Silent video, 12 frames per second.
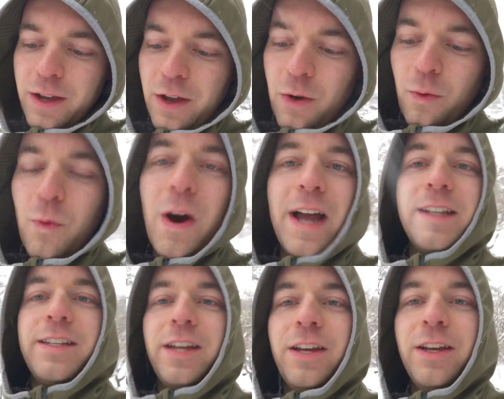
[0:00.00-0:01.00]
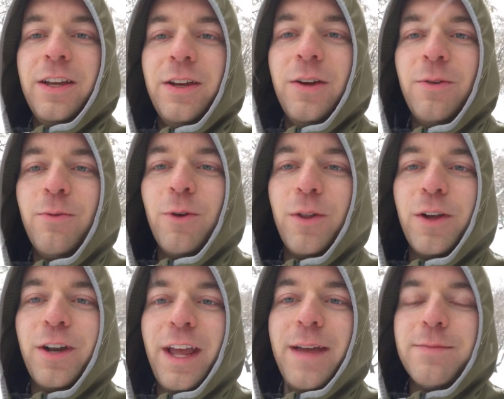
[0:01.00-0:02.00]
What were
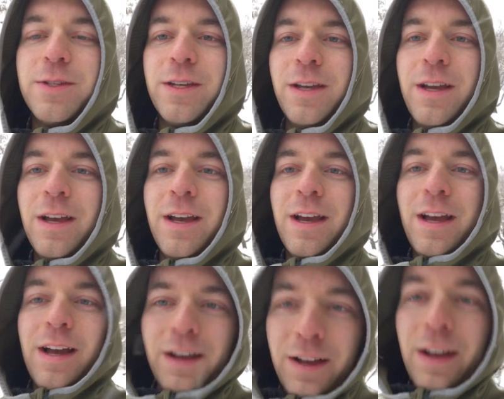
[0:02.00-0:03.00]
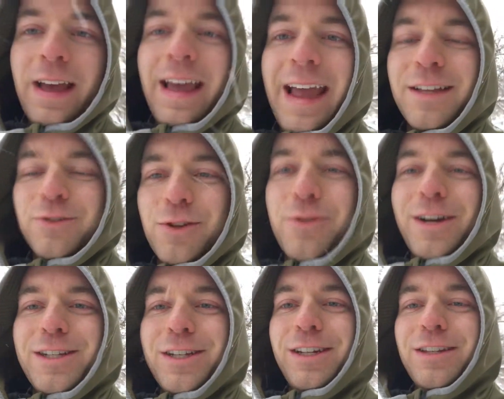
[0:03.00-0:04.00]
their names? Answer the
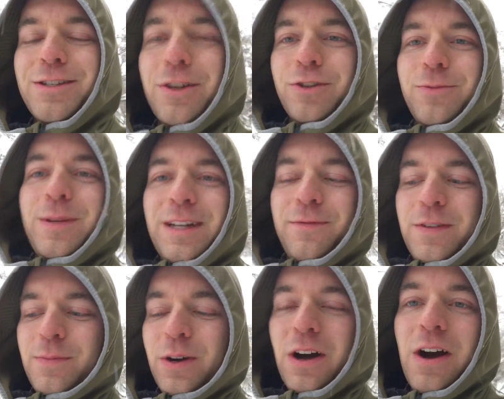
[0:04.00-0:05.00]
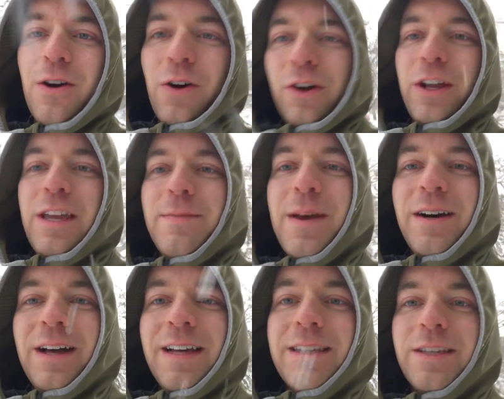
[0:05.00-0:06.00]
question in the social media feed below, or email
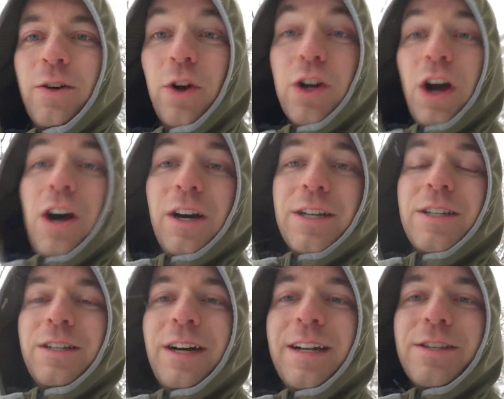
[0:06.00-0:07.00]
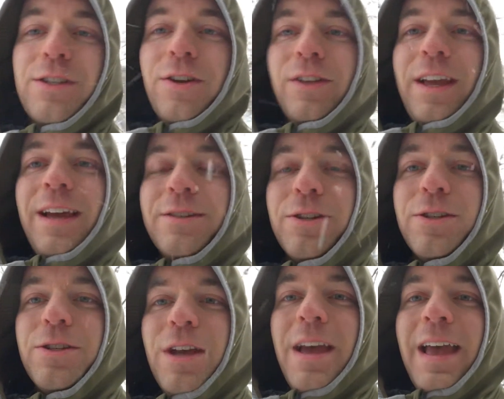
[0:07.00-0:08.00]
us, or call us and let us know the
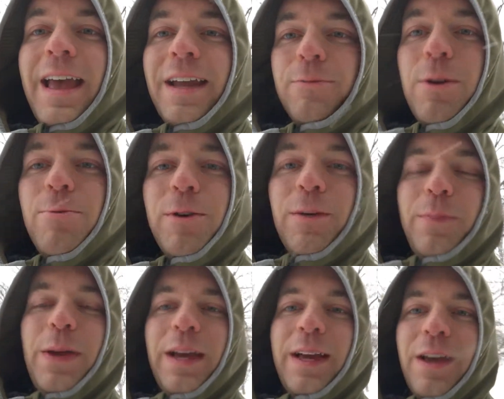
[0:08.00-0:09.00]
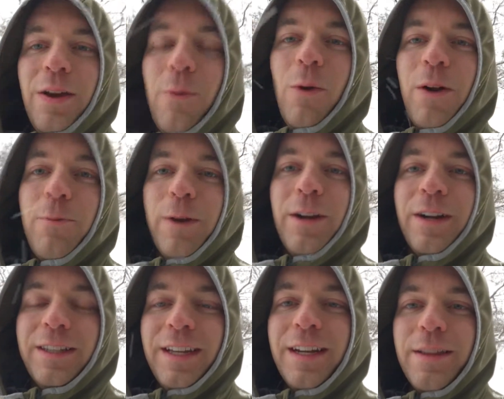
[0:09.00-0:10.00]
answers, and we will pick one winner
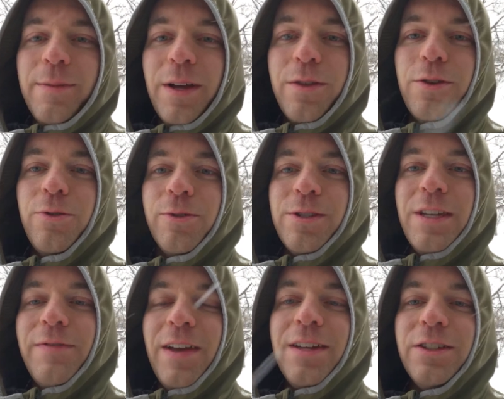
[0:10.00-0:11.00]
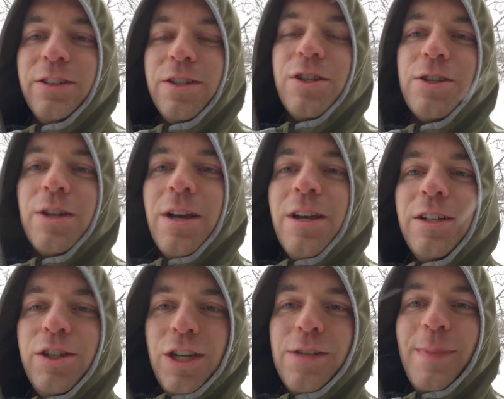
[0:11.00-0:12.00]
at the end of the month to receive a delicious
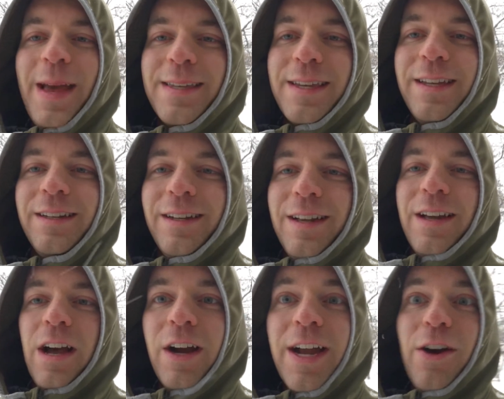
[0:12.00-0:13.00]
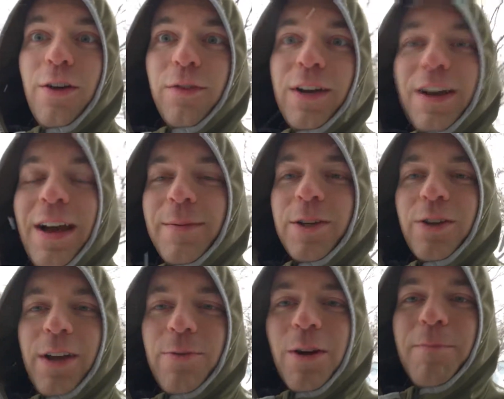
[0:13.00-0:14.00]
cheese basket. All right, over and out. I'm gonna go
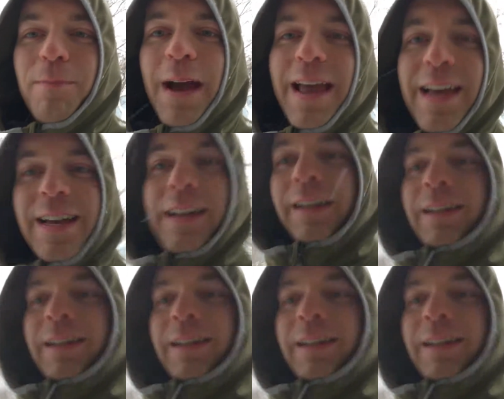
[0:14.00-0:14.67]
get warm. Bye.